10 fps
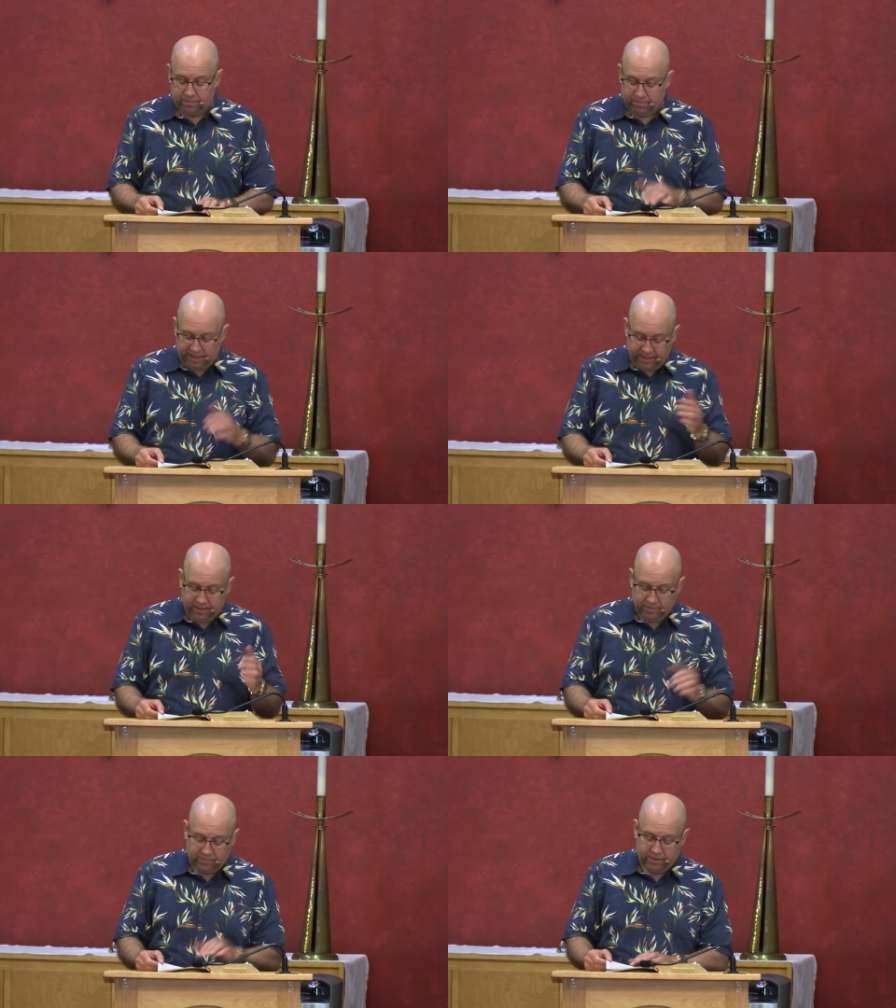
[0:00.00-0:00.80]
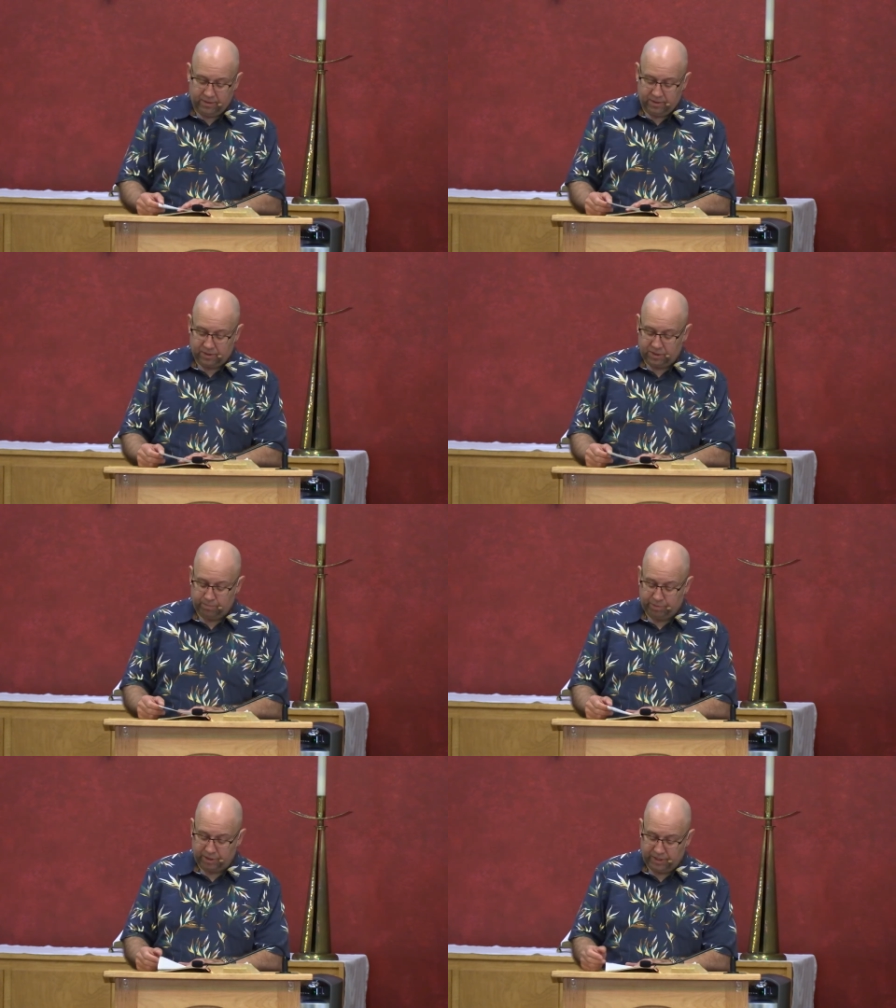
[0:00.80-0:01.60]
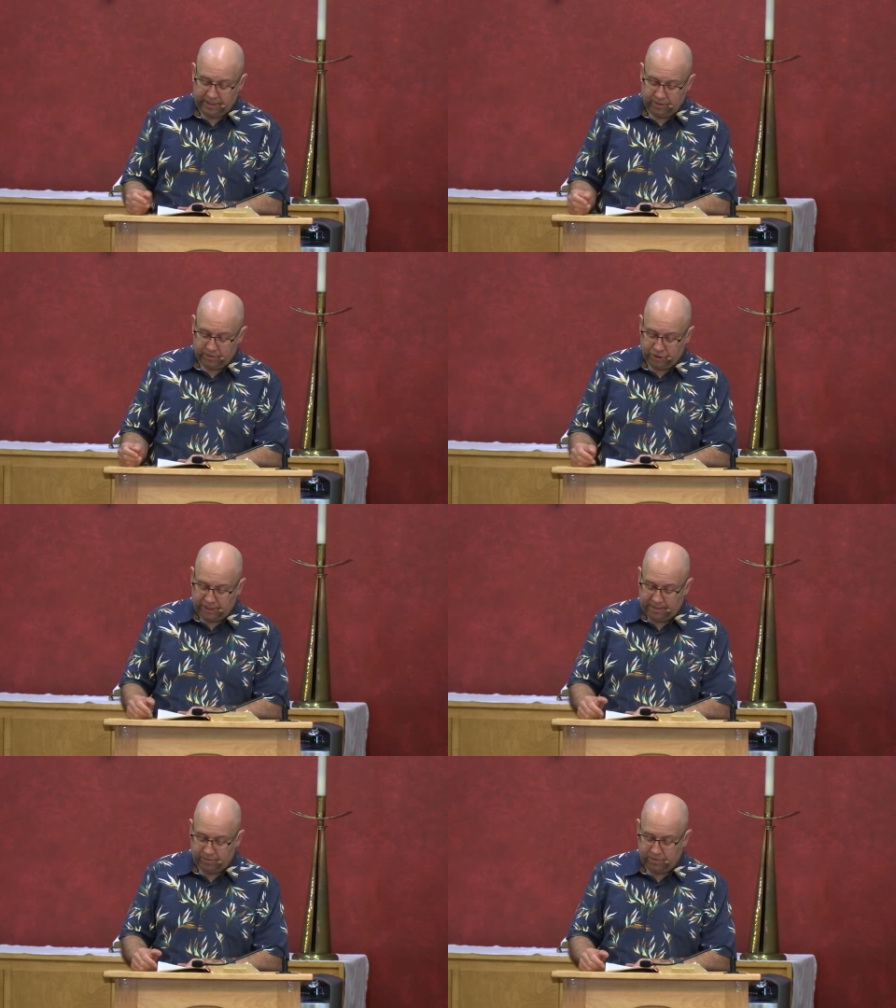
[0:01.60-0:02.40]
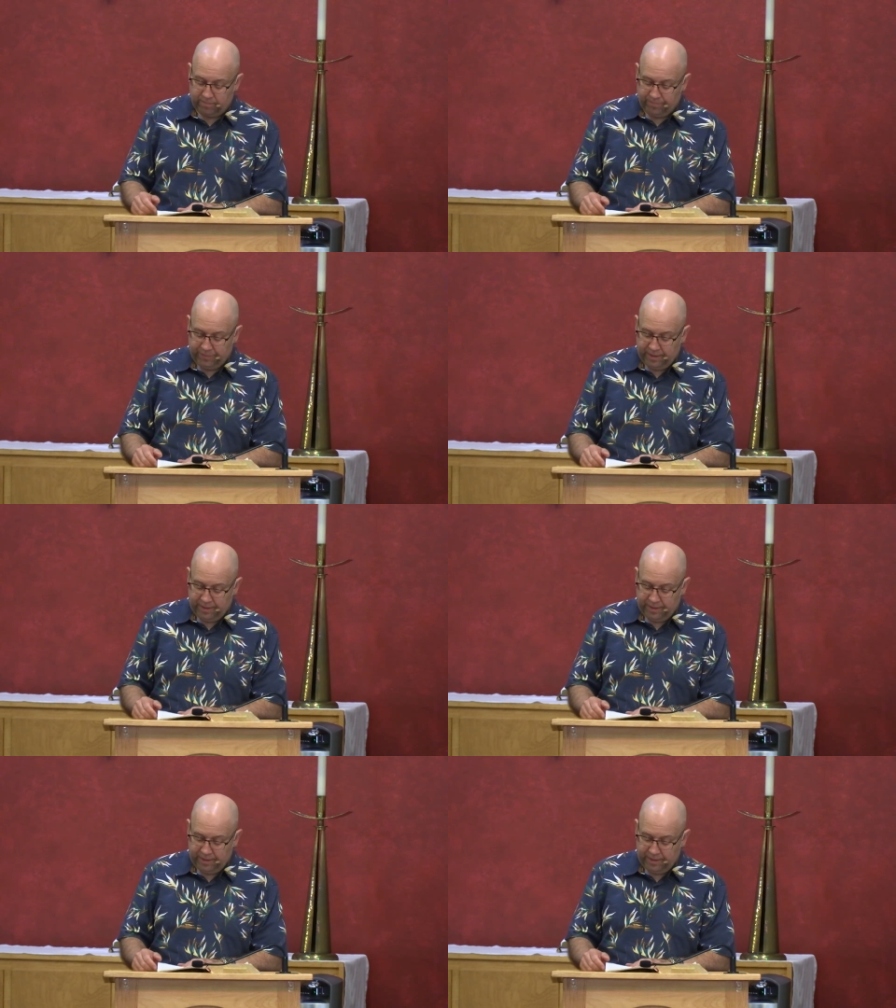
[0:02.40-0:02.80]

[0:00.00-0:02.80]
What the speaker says: Beginning with this particular chapter,